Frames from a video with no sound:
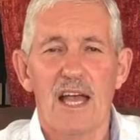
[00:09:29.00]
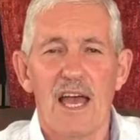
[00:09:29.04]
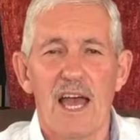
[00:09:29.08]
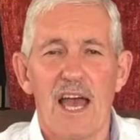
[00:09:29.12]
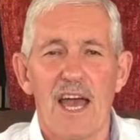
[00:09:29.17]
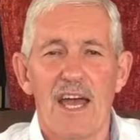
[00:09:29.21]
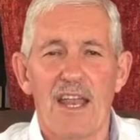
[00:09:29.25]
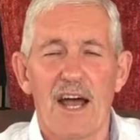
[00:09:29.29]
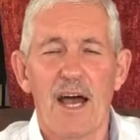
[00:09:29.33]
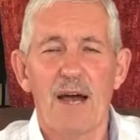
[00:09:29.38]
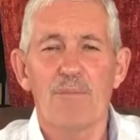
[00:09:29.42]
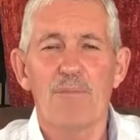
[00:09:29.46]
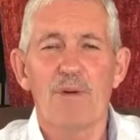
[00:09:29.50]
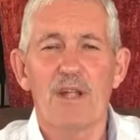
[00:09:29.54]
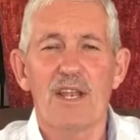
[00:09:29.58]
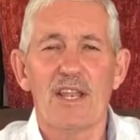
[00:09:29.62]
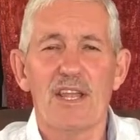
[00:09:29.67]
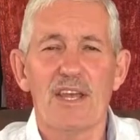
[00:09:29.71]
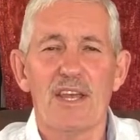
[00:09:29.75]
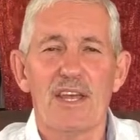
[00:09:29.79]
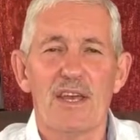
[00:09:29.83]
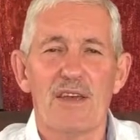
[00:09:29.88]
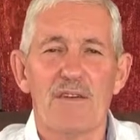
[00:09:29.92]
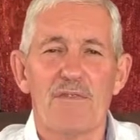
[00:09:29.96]
And I
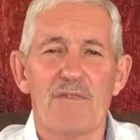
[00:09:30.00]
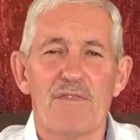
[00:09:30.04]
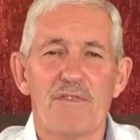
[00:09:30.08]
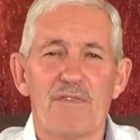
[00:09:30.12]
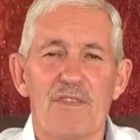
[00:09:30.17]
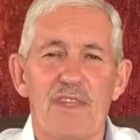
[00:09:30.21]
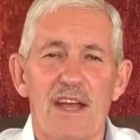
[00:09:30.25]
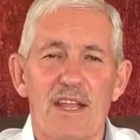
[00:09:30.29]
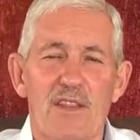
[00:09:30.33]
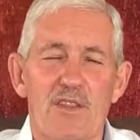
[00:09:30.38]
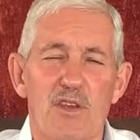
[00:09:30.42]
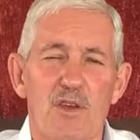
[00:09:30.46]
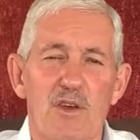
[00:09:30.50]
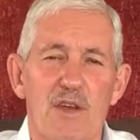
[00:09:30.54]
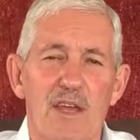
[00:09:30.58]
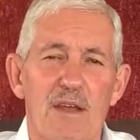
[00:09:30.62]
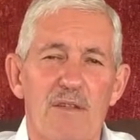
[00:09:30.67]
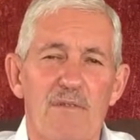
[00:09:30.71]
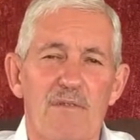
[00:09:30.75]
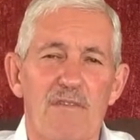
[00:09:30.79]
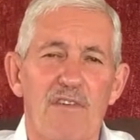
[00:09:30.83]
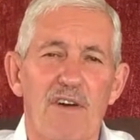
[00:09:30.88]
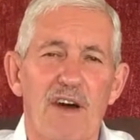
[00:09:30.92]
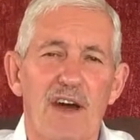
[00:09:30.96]
believe that you
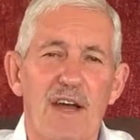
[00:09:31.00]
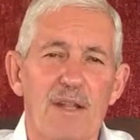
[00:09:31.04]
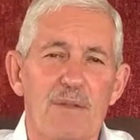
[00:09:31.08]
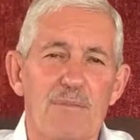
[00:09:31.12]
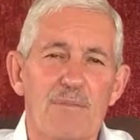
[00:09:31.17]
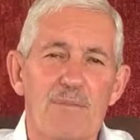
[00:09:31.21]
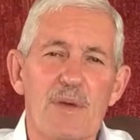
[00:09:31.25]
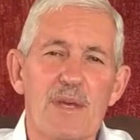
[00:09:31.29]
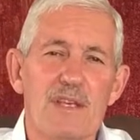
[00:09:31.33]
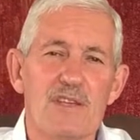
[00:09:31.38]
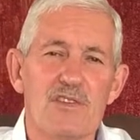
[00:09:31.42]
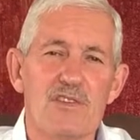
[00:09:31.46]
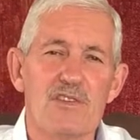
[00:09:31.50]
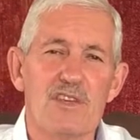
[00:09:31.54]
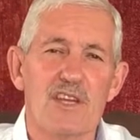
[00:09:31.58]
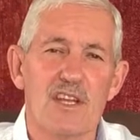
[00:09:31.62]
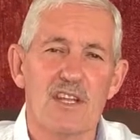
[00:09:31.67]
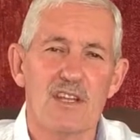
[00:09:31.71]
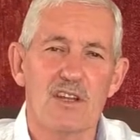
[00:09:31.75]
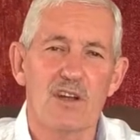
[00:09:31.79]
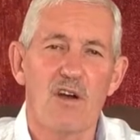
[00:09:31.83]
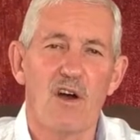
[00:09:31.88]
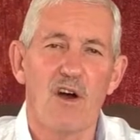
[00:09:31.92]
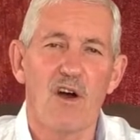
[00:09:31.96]
can find peace
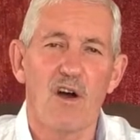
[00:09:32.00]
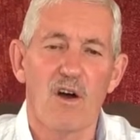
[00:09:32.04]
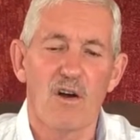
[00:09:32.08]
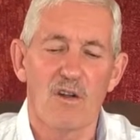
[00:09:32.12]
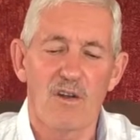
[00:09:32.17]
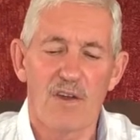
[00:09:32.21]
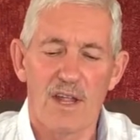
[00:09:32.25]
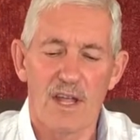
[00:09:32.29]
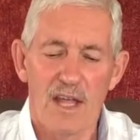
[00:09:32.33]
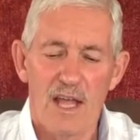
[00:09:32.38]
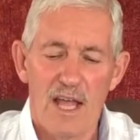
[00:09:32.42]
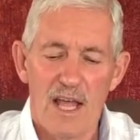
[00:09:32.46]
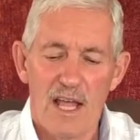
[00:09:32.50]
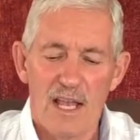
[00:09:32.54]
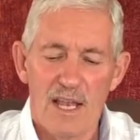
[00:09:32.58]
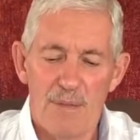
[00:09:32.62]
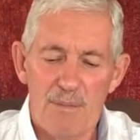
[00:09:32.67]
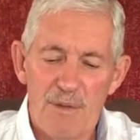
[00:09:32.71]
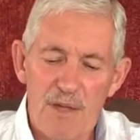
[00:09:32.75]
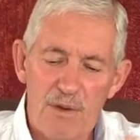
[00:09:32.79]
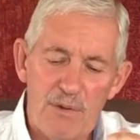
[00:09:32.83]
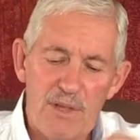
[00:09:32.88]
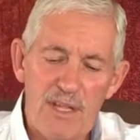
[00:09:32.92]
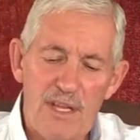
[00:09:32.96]
in God.
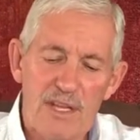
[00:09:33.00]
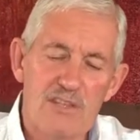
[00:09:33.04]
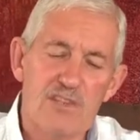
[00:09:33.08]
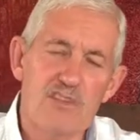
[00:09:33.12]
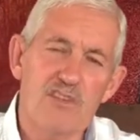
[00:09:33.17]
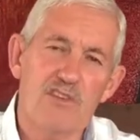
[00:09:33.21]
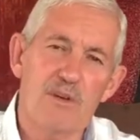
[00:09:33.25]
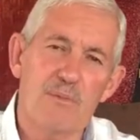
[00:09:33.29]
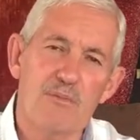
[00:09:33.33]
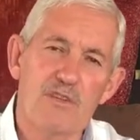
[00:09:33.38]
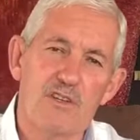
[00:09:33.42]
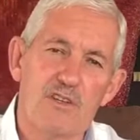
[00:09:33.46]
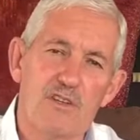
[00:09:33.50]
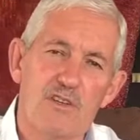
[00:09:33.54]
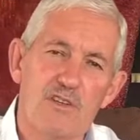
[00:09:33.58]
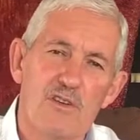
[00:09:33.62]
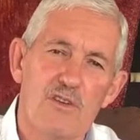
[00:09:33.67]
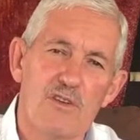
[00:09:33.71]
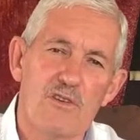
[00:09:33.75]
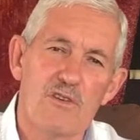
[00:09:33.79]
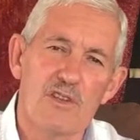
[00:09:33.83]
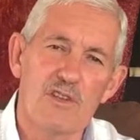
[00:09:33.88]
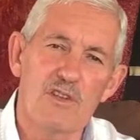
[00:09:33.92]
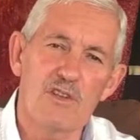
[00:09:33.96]
Let me read a scripture to
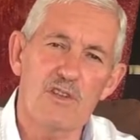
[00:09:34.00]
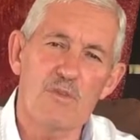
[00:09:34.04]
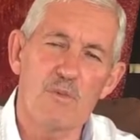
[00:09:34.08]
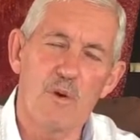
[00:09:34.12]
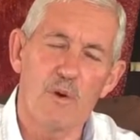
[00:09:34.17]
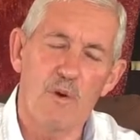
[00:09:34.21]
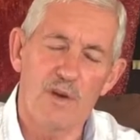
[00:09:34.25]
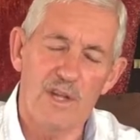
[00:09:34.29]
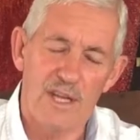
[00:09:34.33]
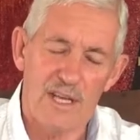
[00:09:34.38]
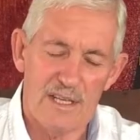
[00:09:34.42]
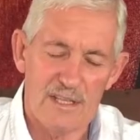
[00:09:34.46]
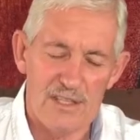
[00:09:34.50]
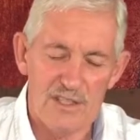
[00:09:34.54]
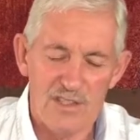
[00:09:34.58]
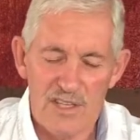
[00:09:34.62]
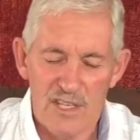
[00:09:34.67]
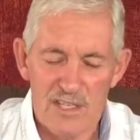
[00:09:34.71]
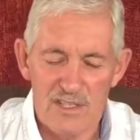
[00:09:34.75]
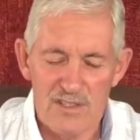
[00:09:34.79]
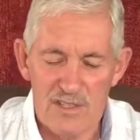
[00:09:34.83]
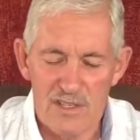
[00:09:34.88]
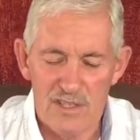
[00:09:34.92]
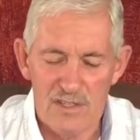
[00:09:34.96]
you this morning. It
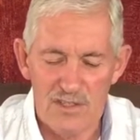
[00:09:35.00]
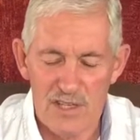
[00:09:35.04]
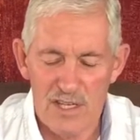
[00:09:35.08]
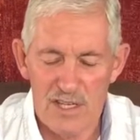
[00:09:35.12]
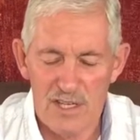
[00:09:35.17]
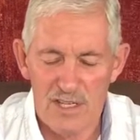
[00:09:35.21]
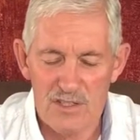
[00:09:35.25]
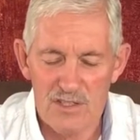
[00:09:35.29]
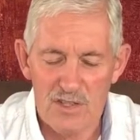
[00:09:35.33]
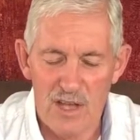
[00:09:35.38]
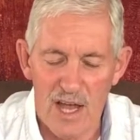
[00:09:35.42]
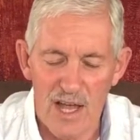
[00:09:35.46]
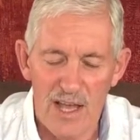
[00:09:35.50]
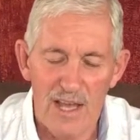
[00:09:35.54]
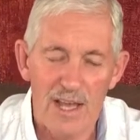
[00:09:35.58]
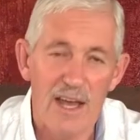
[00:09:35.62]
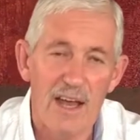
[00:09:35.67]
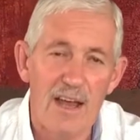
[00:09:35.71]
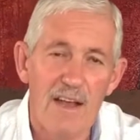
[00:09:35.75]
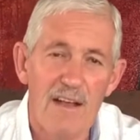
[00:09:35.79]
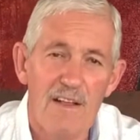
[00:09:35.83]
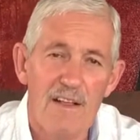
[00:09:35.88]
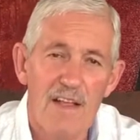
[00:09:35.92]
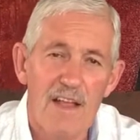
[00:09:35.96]
says this in
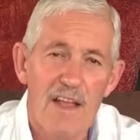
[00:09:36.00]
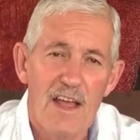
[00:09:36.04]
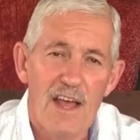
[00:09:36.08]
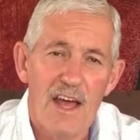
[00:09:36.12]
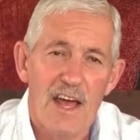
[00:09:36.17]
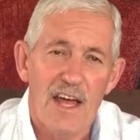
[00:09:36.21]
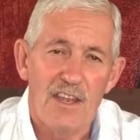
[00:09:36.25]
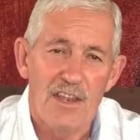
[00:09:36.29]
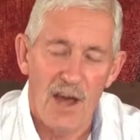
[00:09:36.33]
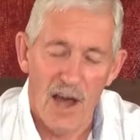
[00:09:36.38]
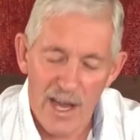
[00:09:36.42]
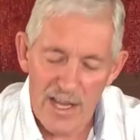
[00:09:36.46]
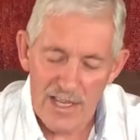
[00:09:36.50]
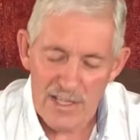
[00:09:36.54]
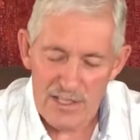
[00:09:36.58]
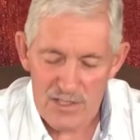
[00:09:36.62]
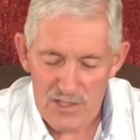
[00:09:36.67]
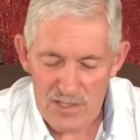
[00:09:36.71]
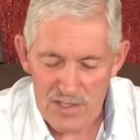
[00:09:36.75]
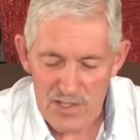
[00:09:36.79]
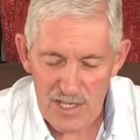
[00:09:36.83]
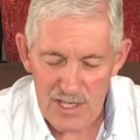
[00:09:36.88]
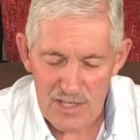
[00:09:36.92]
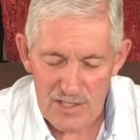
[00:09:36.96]
Isaiah 9
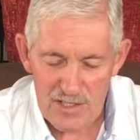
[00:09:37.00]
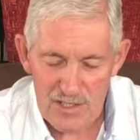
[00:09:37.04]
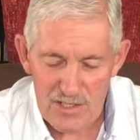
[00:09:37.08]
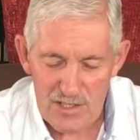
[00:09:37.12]
6.